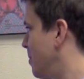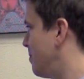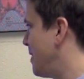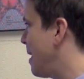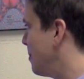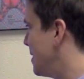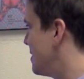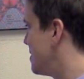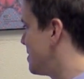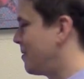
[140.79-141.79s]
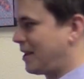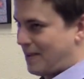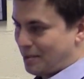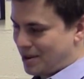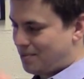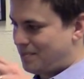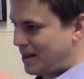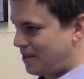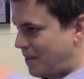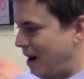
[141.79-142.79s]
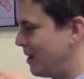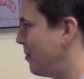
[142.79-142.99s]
families, like higher